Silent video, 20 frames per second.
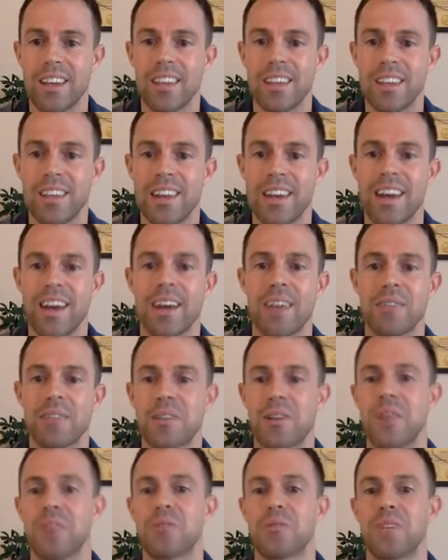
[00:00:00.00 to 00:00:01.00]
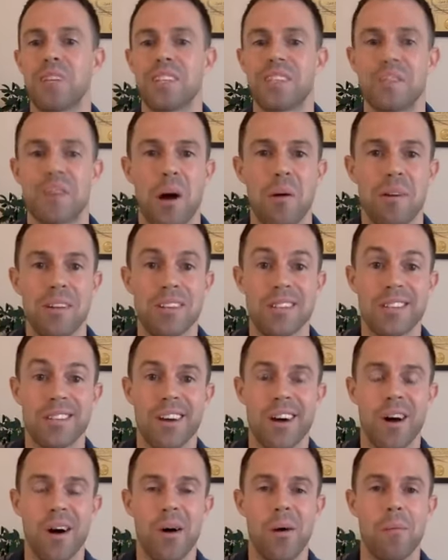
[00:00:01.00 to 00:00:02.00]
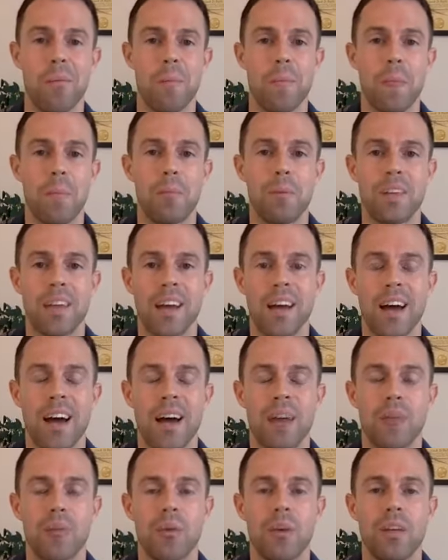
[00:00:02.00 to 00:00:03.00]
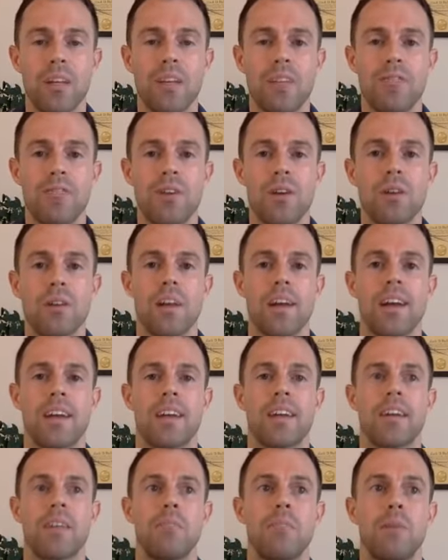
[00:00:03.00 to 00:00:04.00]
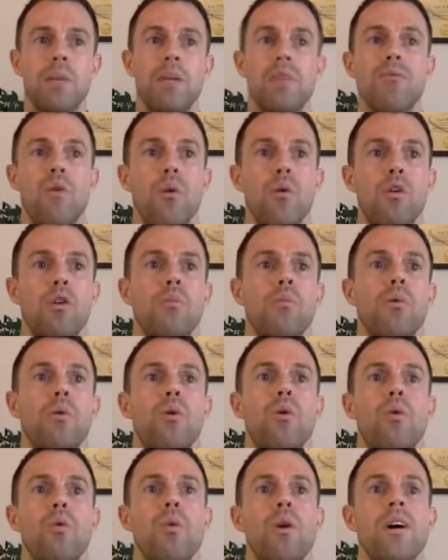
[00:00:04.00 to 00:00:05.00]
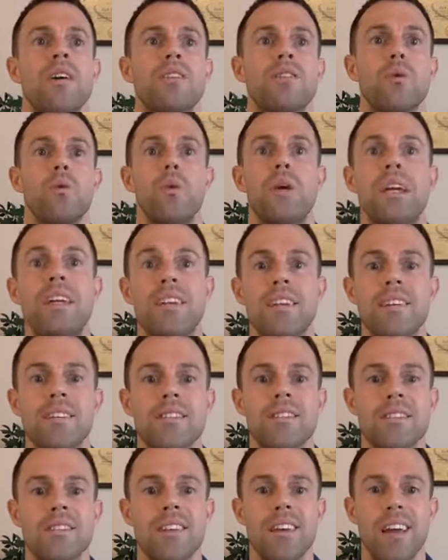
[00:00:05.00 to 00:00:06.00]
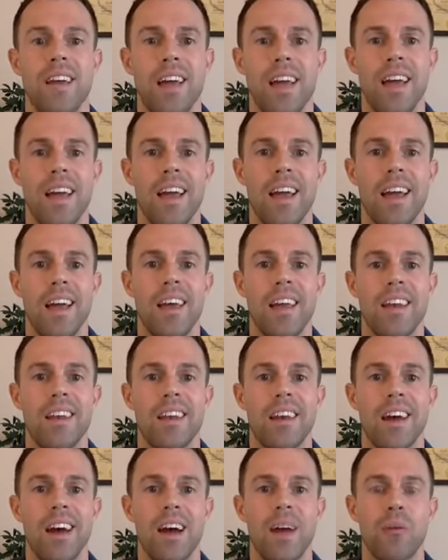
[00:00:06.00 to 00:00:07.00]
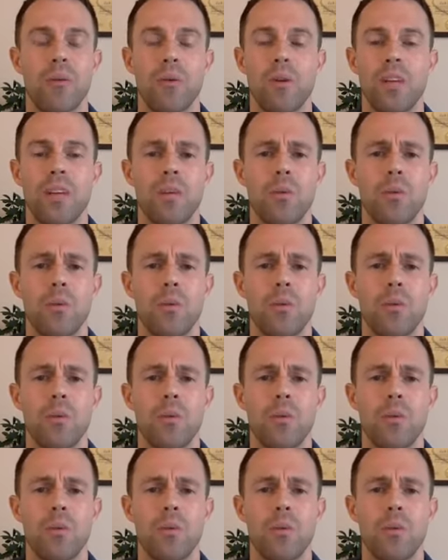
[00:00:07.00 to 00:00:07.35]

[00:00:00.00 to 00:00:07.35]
yeah, sorry, I was reading some comments. But yeah, I really felt like being vulnerable was a weakness. And I really